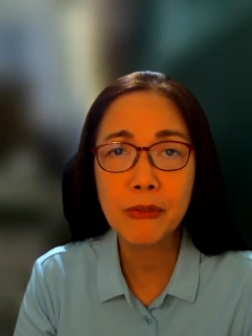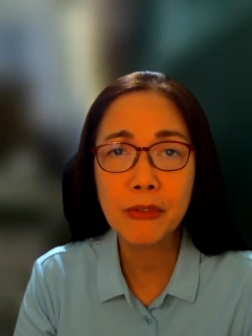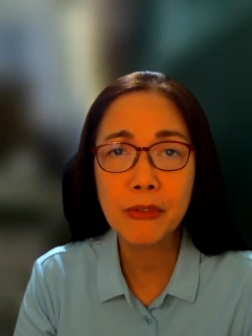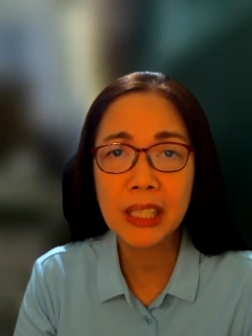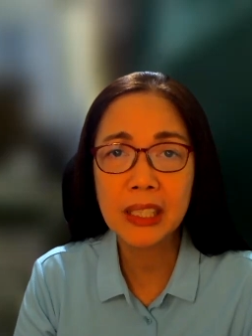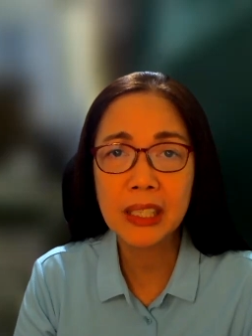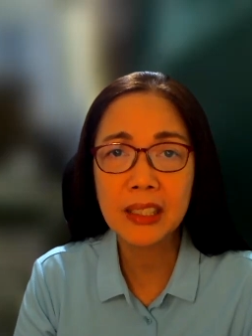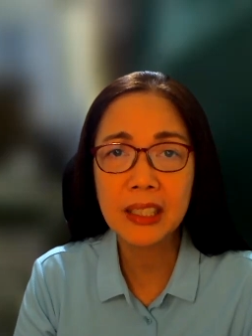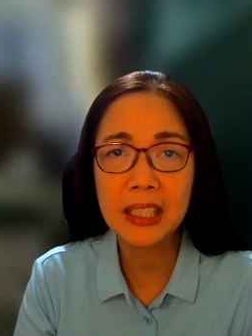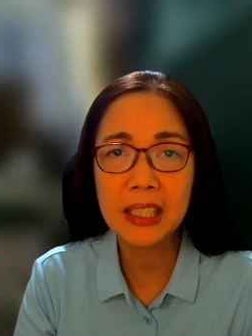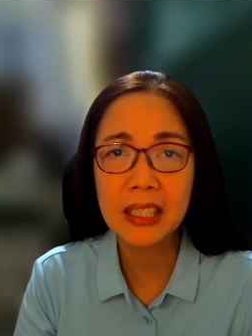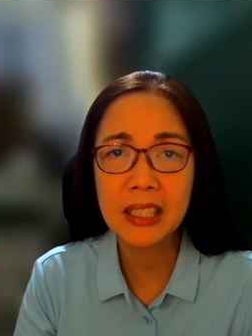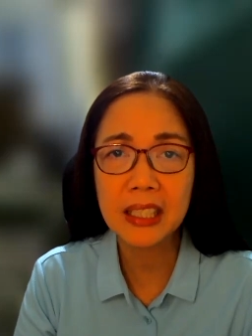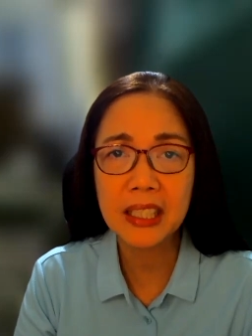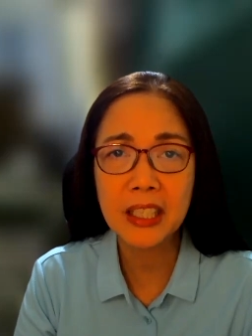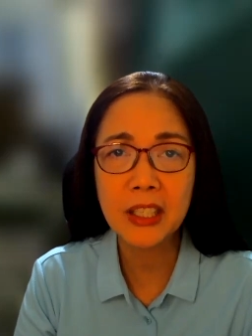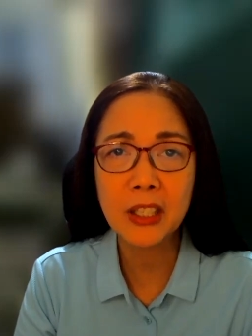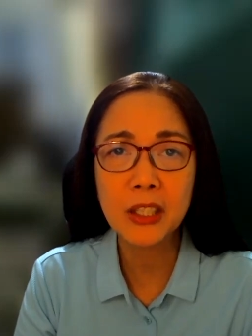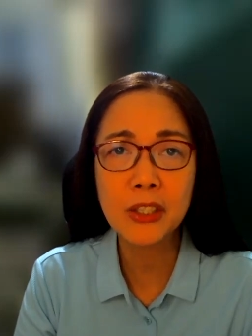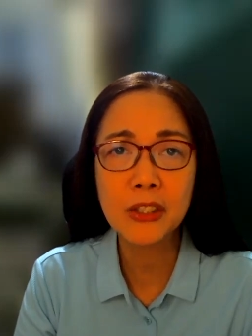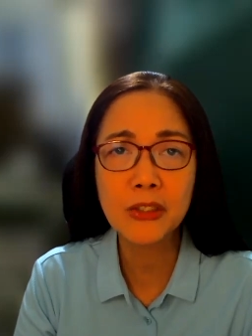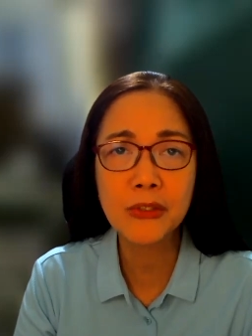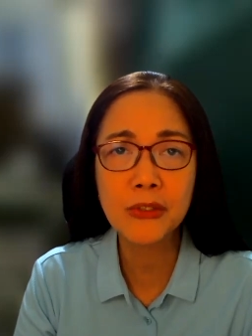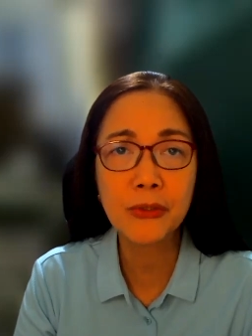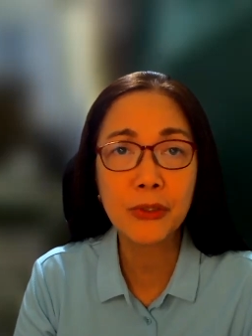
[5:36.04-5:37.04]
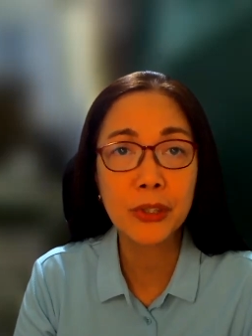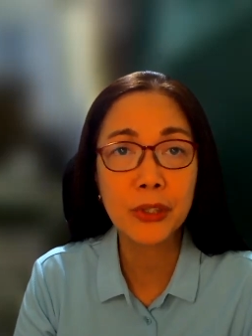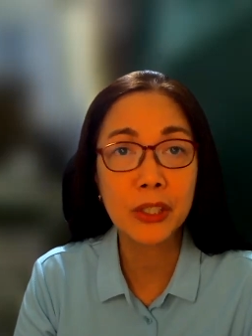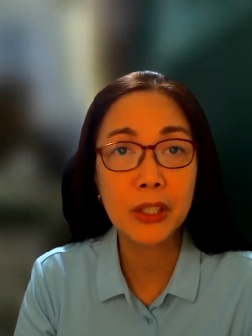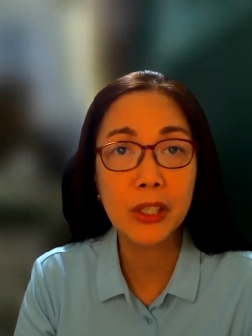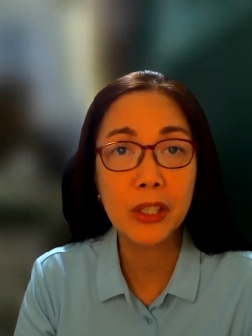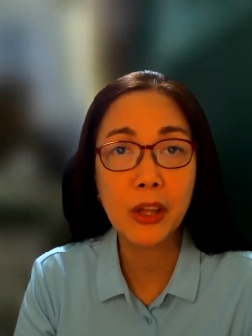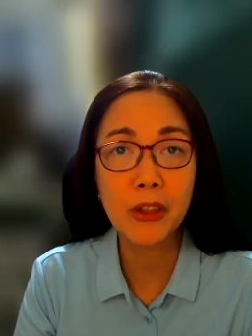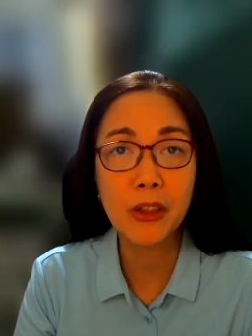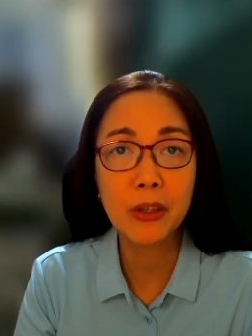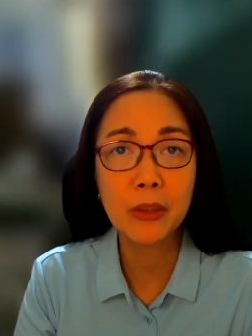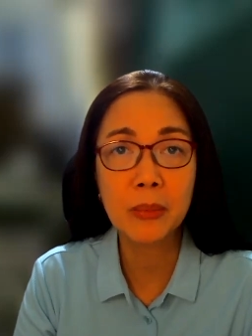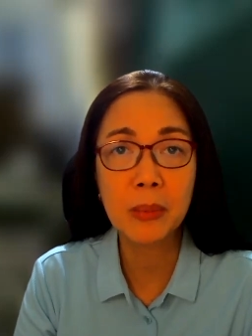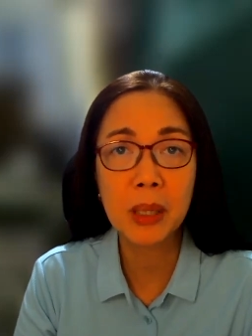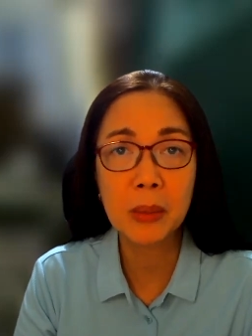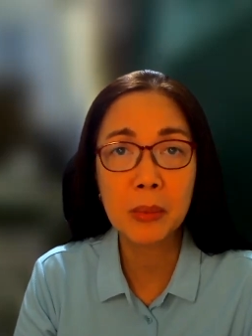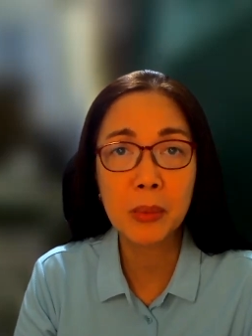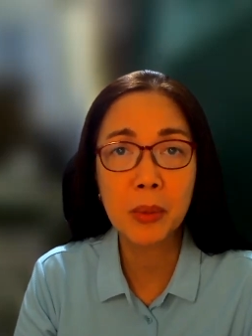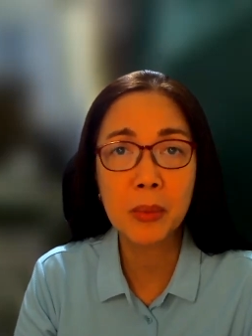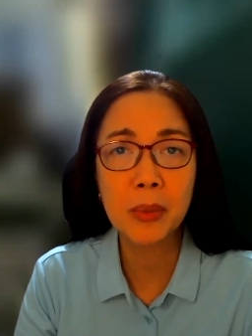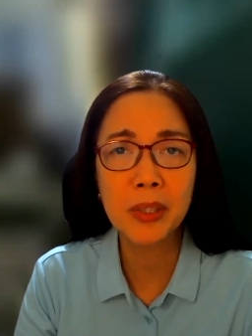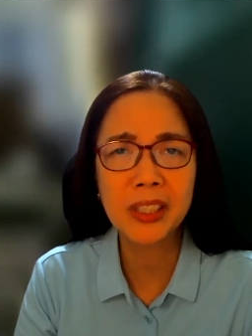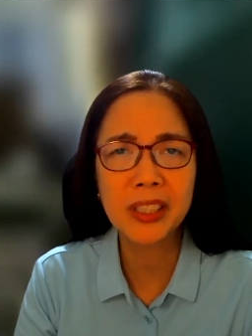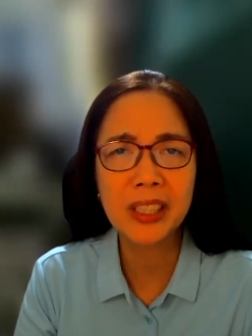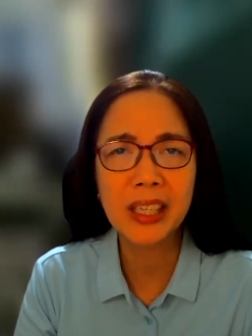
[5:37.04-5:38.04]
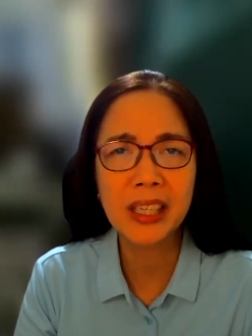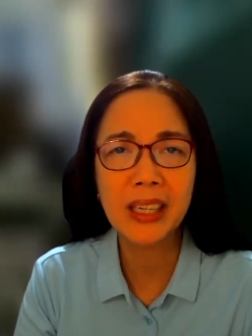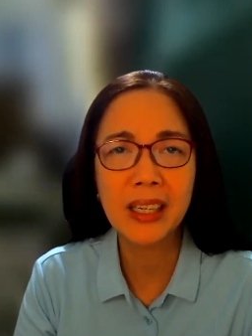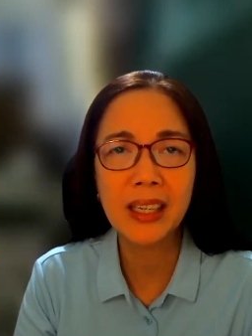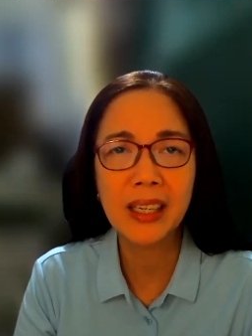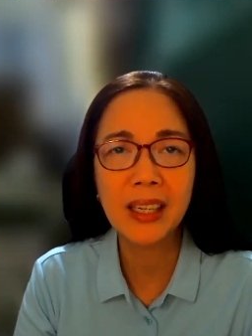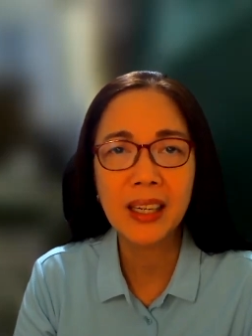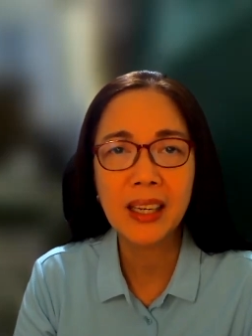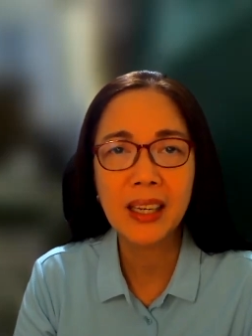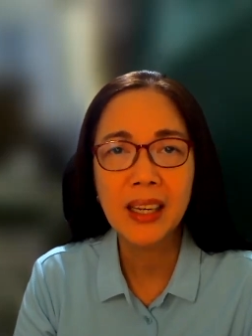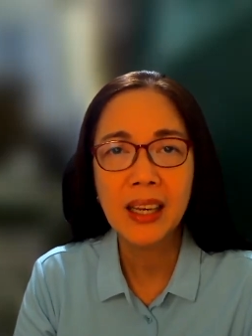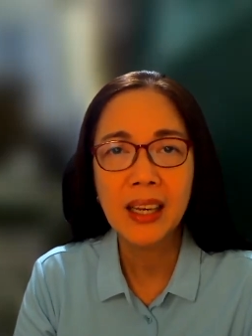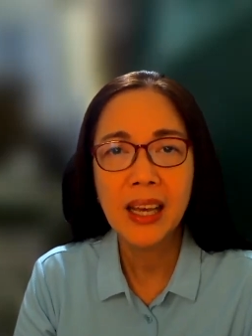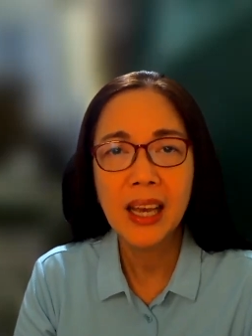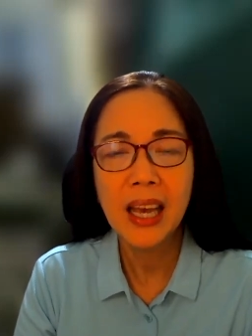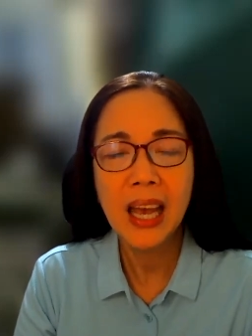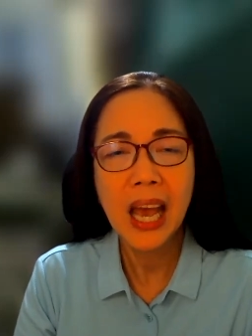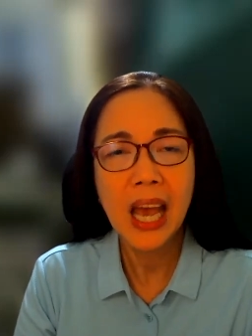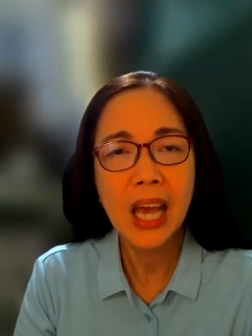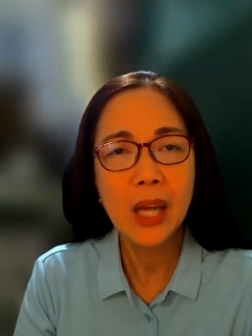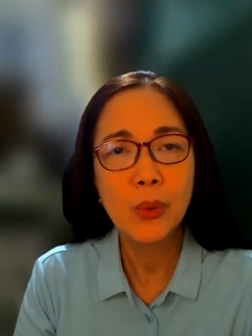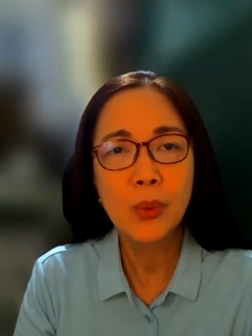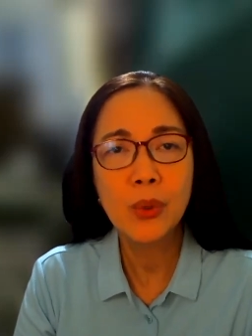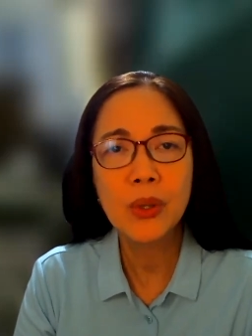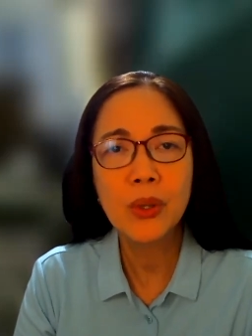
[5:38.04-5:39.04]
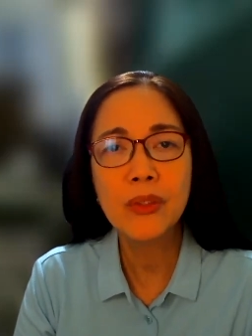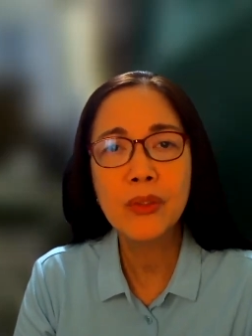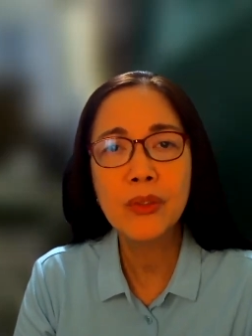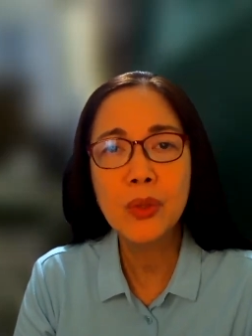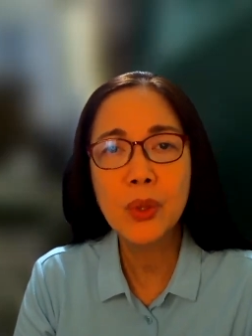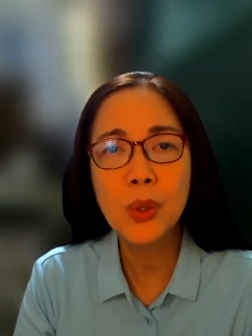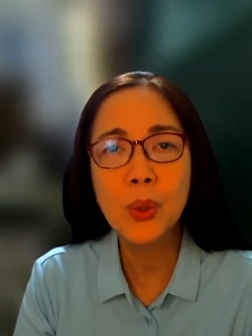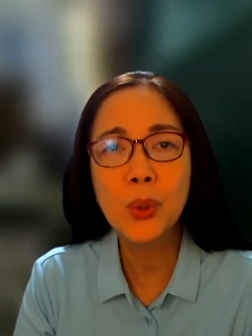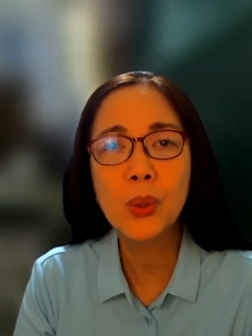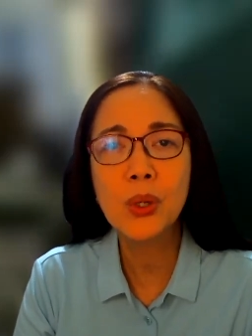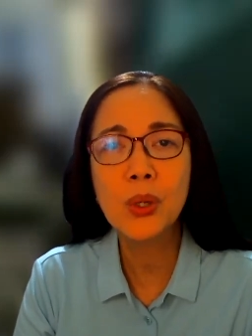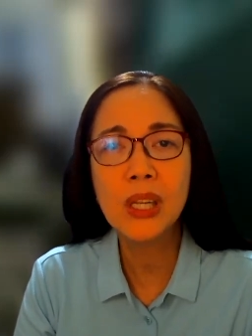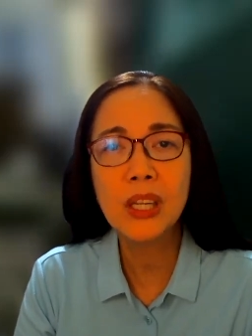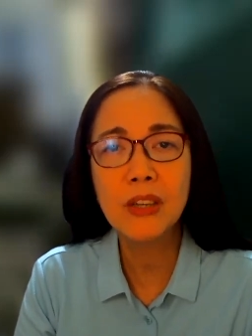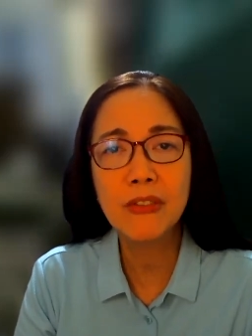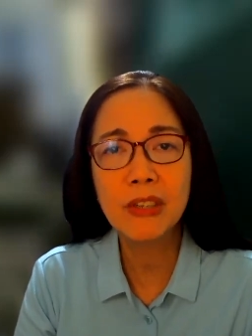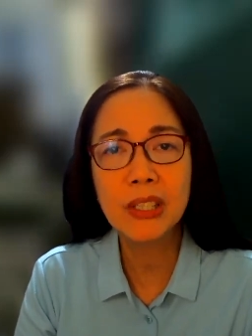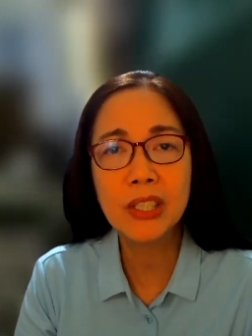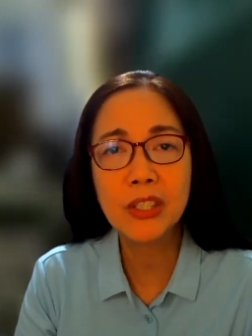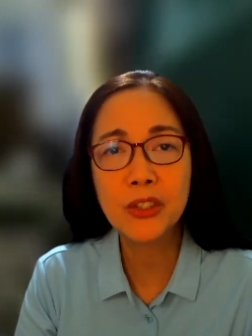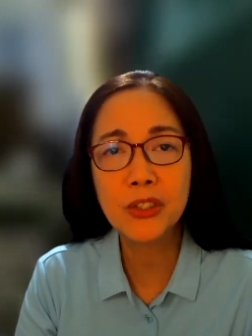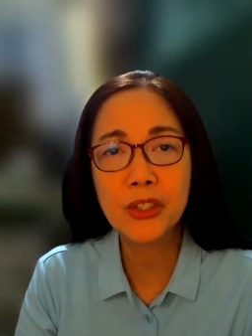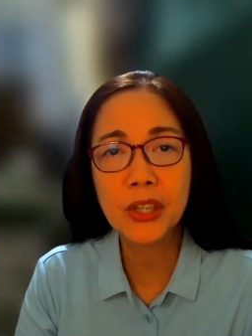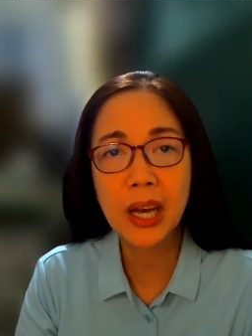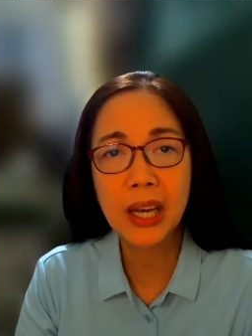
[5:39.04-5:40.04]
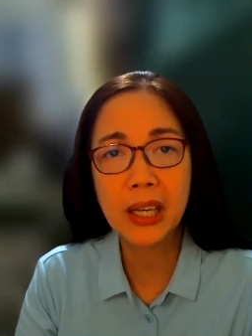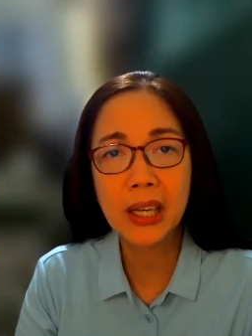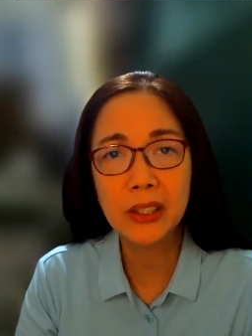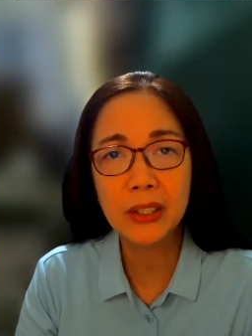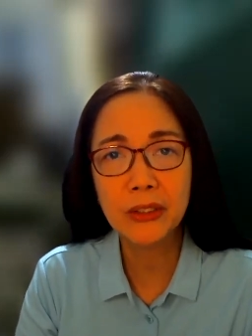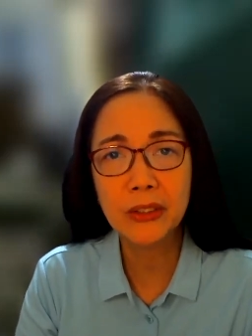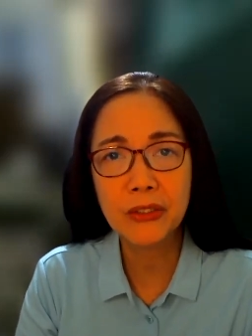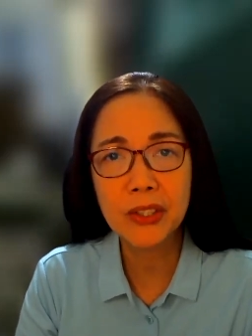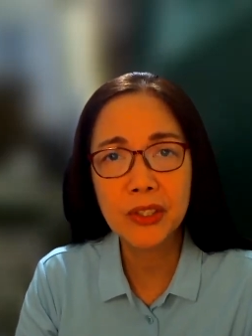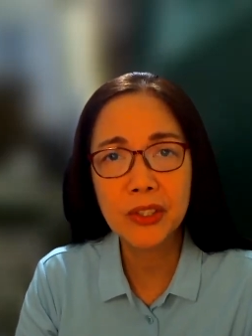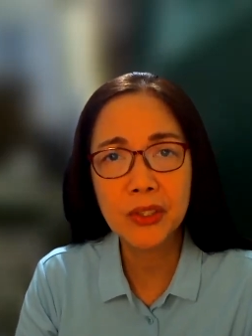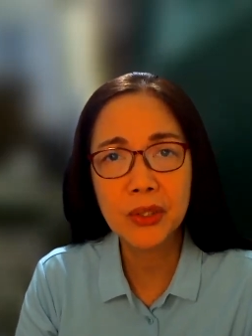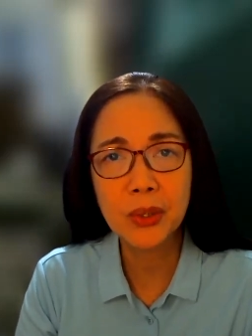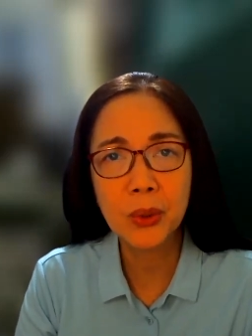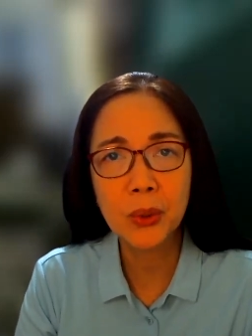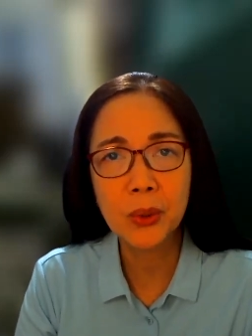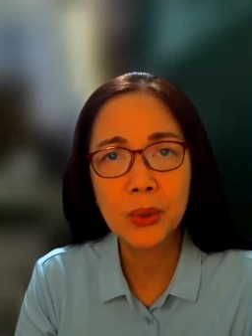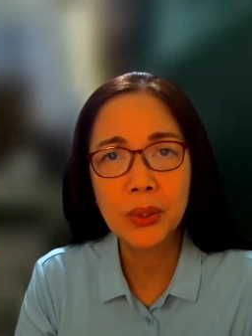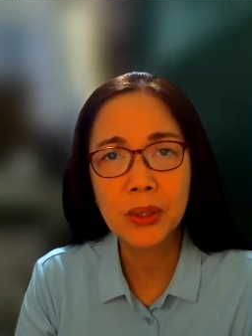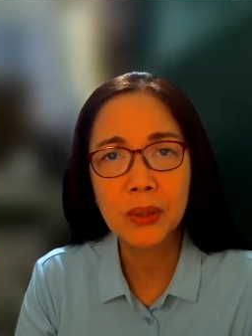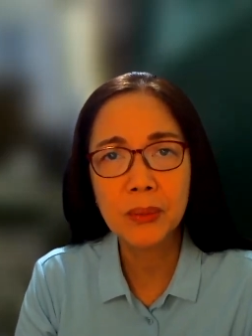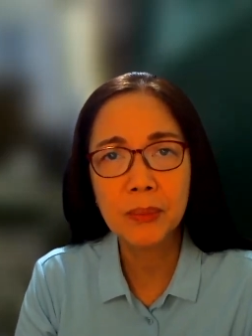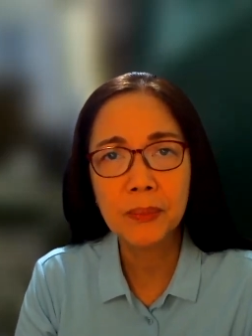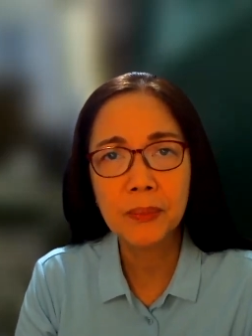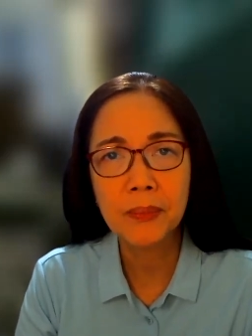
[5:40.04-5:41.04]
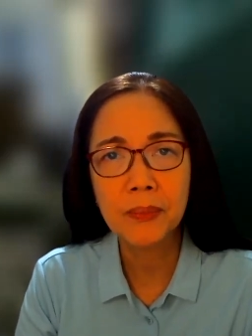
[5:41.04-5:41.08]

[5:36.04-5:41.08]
18 years for another magbobote, and with no living child of his own,